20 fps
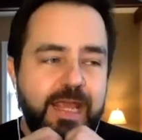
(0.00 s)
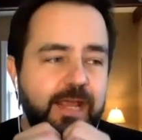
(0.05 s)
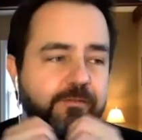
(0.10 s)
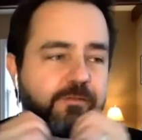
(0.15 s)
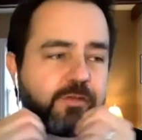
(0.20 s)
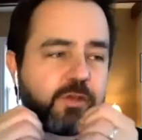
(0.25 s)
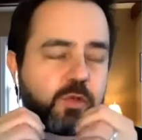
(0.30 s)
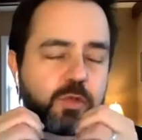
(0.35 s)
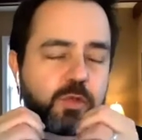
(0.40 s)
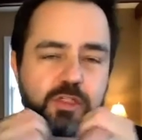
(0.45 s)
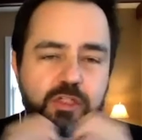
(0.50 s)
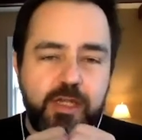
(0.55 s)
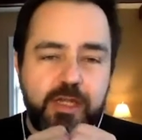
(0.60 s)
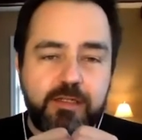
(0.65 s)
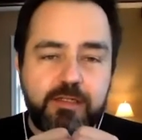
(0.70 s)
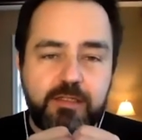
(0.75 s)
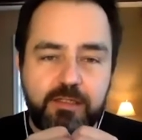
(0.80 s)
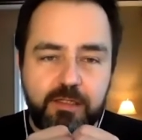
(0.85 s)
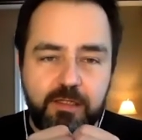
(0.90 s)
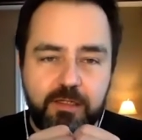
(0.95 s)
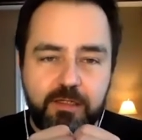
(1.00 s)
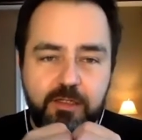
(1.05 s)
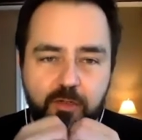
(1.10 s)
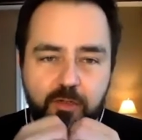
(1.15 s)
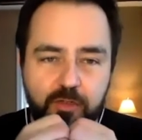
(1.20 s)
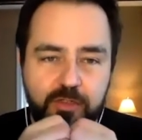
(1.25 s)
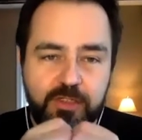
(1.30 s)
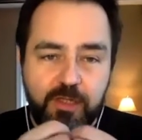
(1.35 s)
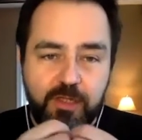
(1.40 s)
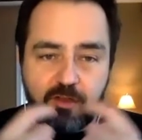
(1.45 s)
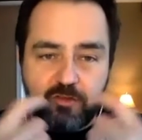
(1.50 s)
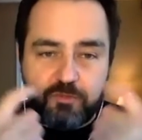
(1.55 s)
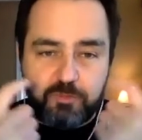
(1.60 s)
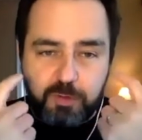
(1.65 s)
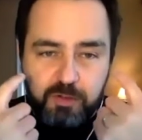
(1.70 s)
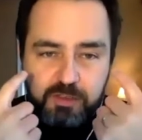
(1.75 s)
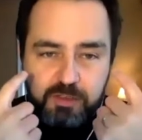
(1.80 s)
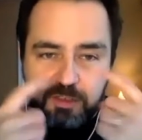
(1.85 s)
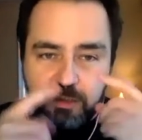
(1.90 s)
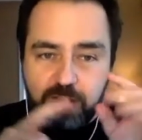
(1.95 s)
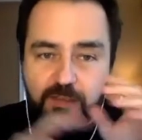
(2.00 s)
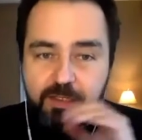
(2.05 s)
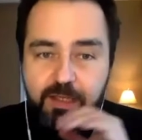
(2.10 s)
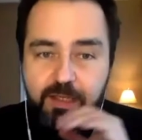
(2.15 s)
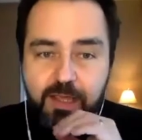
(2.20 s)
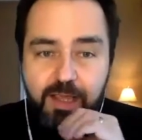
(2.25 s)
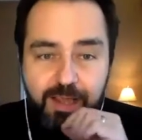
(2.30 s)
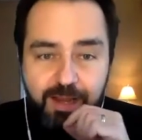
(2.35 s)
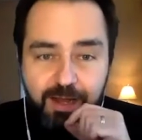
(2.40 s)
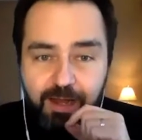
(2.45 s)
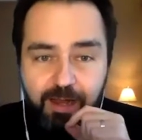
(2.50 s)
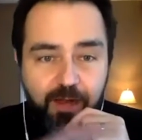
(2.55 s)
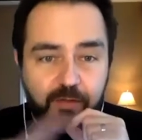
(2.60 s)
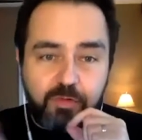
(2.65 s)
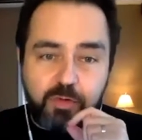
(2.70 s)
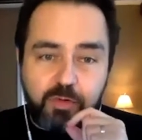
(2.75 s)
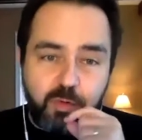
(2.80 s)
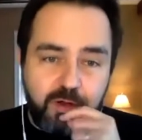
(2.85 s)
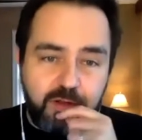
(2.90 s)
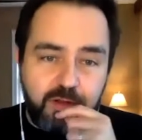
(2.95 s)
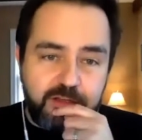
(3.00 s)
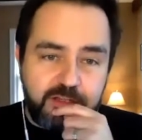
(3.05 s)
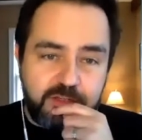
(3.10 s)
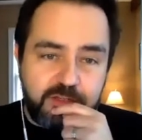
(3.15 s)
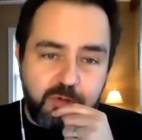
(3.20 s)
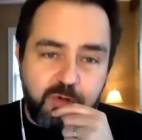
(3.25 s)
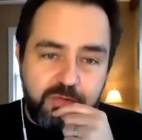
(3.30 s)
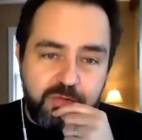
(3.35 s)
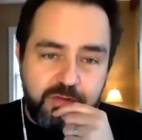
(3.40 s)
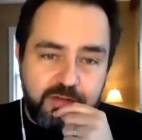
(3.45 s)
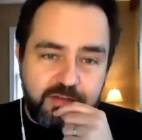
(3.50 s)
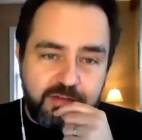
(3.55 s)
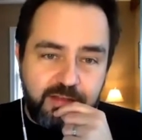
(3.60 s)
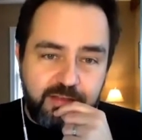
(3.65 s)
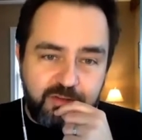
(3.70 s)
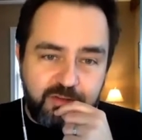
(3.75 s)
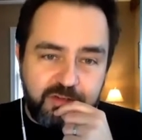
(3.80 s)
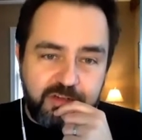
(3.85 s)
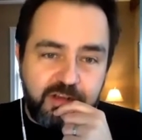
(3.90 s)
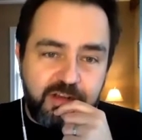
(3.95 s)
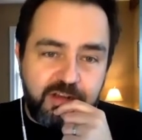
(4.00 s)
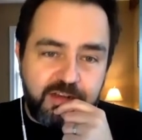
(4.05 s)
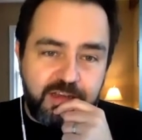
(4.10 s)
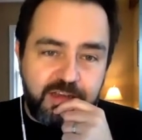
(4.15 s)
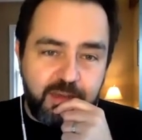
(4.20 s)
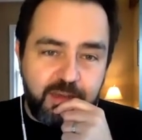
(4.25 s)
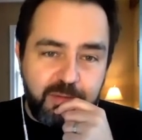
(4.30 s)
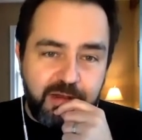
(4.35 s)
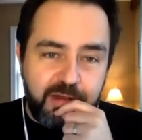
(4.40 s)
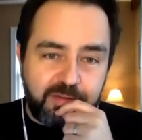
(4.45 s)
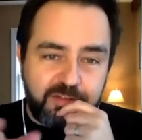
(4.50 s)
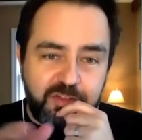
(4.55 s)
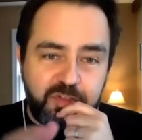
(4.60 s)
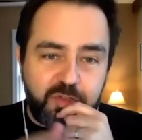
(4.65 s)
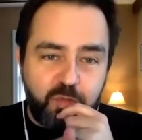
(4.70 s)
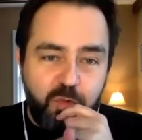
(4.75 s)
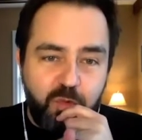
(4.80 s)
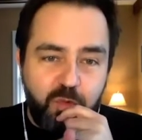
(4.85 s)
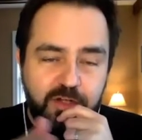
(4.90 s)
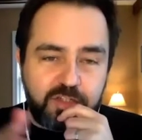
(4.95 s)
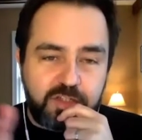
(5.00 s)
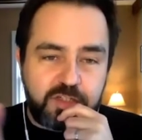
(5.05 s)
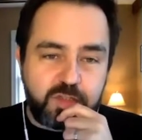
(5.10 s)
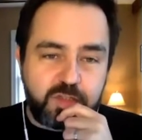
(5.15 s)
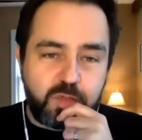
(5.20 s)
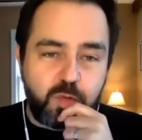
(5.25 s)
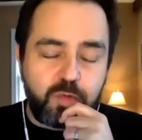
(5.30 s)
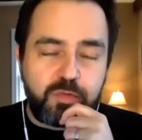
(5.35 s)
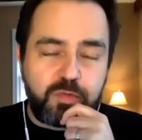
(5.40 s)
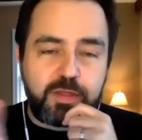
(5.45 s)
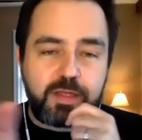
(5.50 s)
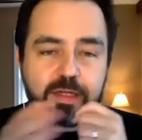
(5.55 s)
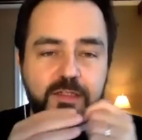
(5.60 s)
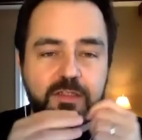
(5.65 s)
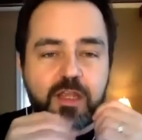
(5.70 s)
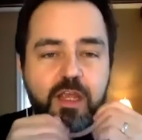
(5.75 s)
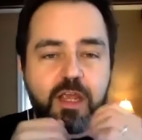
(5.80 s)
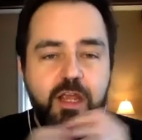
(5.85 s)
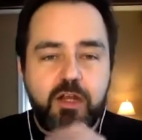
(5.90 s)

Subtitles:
if you ingested yourself personally every one of these movies that they're talking about. Did you watch these whole things?